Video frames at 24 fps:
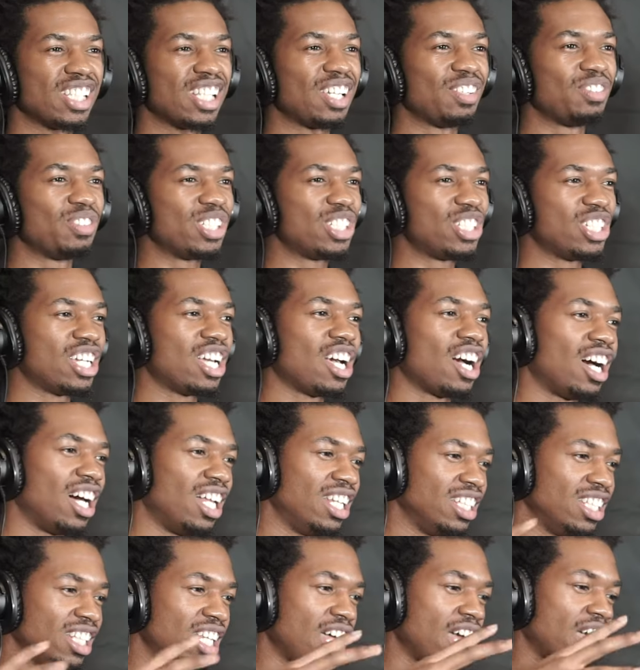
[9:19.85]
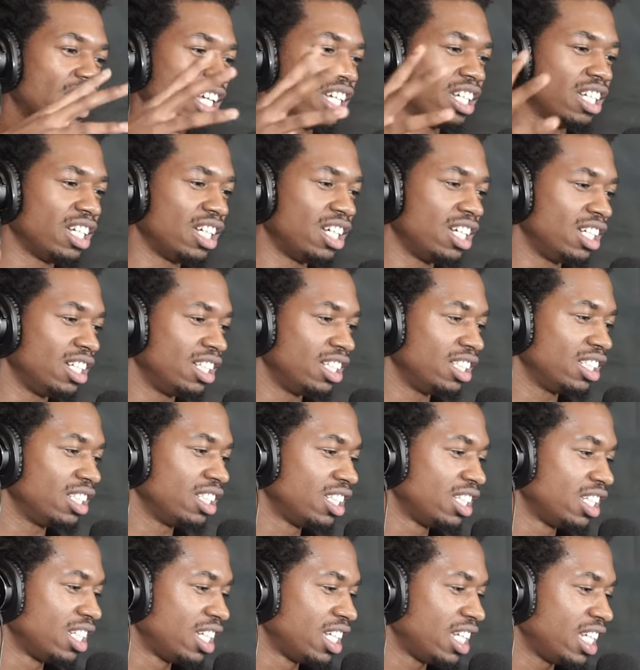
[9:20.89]
what you call it? Like
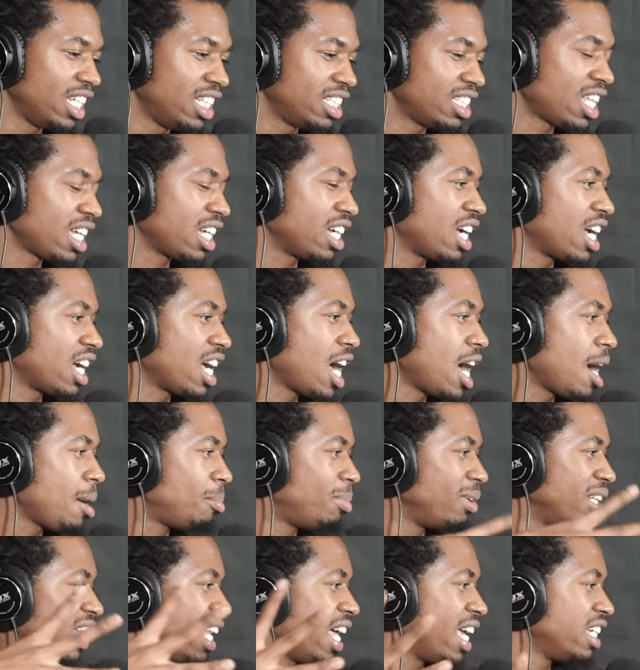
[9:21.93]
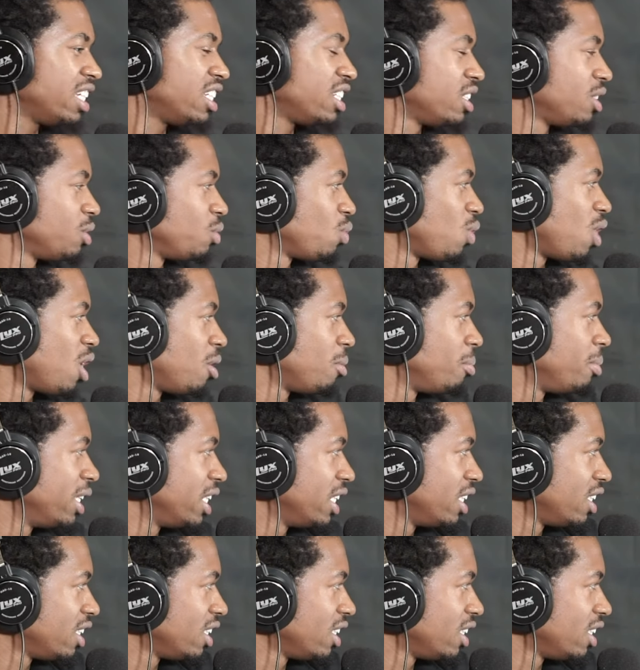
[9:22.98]
it's like a compilation woman.